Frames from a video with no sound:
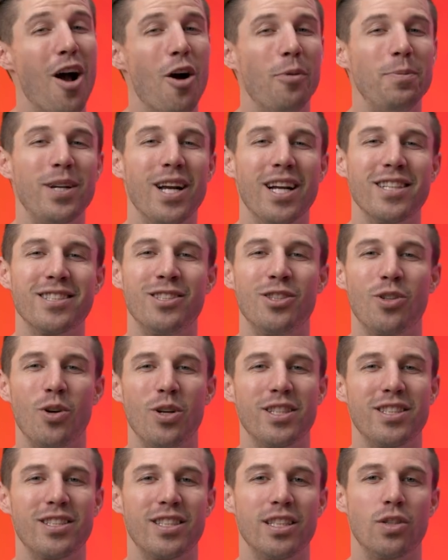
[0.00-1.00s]
I hope you guys
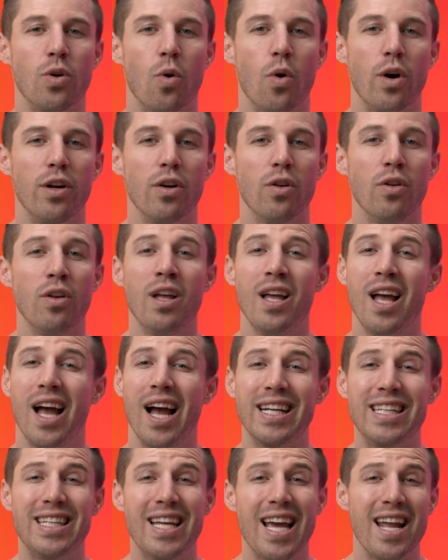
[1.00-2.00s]
enjoyed this tutorial.
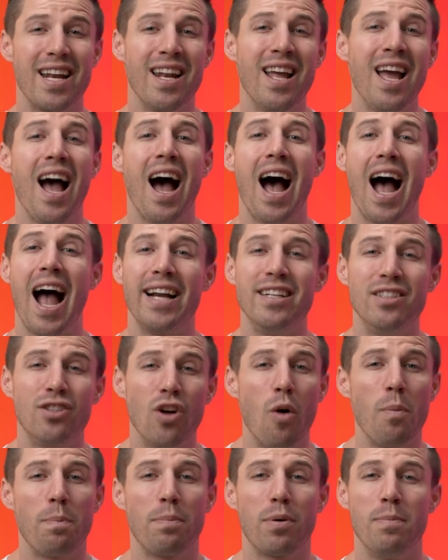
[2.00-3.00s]
Again, I
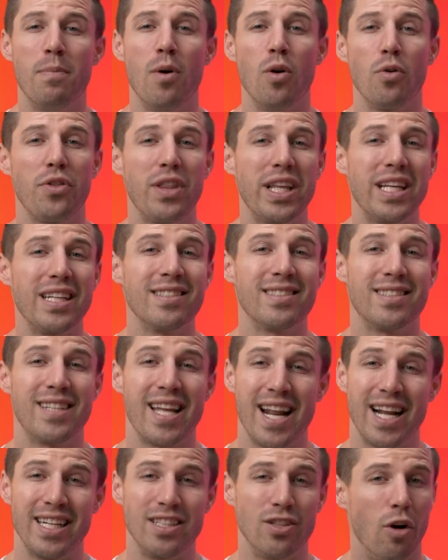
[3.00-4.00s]
don't promote things
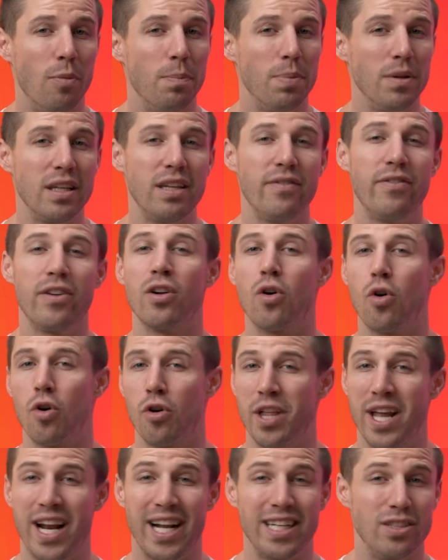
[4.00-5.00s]
that I don't believe in or
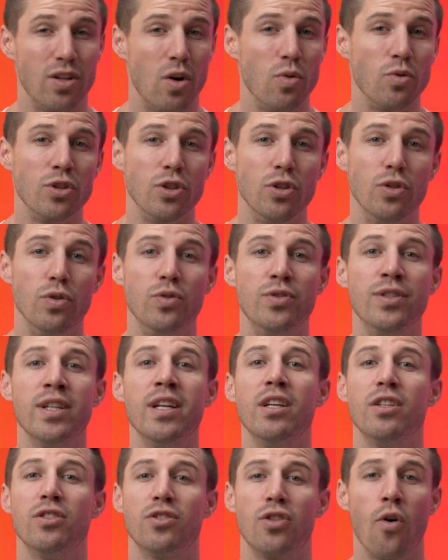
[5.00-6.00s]
that I don't use.
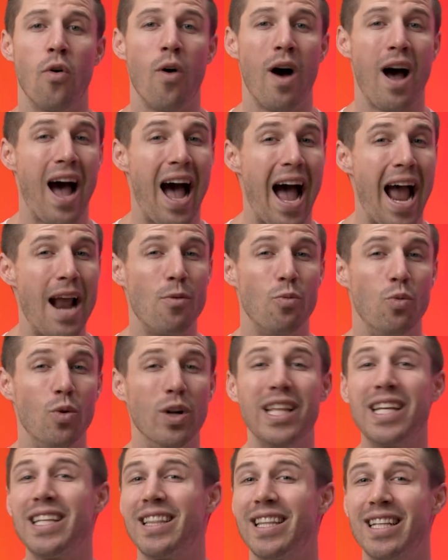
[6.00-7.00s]
So I
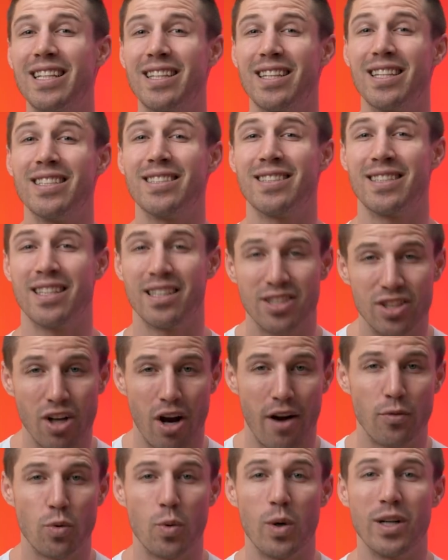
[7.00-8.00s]
really think this
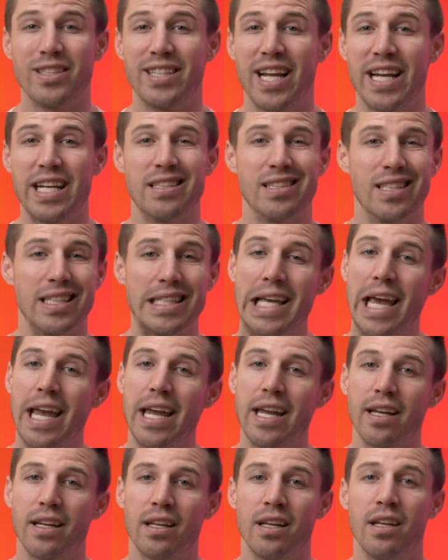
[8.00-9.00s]
software takes the
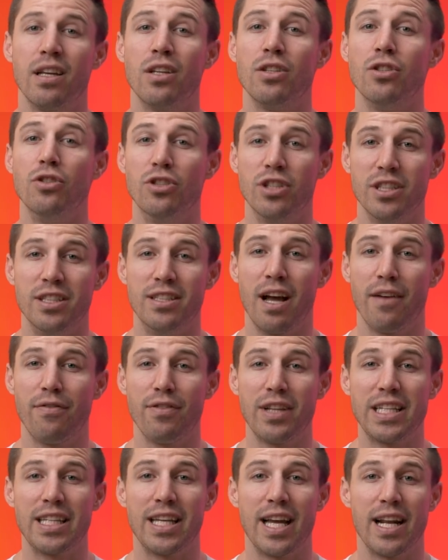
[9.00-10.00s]
cake. You should
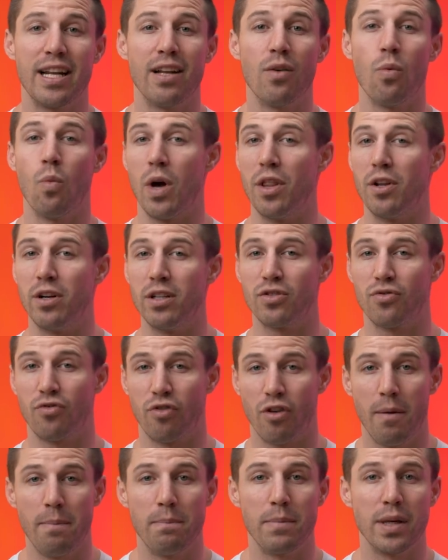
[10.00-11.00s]
definitely get it, whether it's
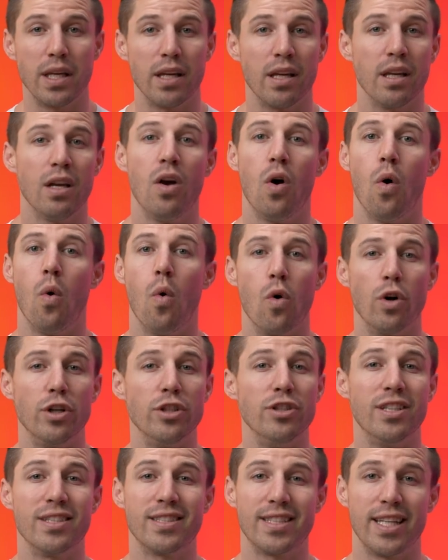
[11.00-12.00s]
from me or
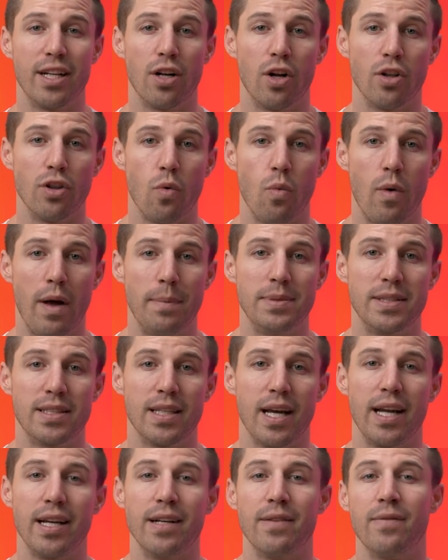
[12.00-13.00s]
you just get it on the
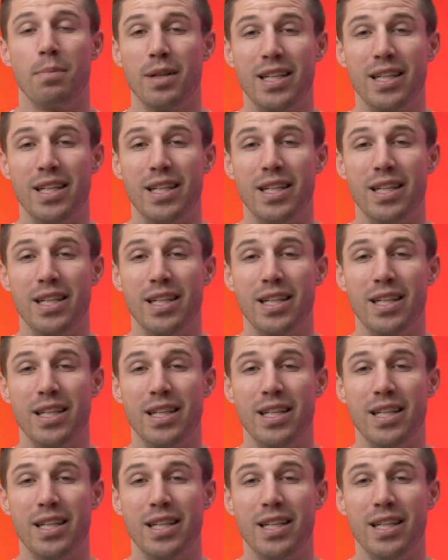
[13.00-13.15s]
website.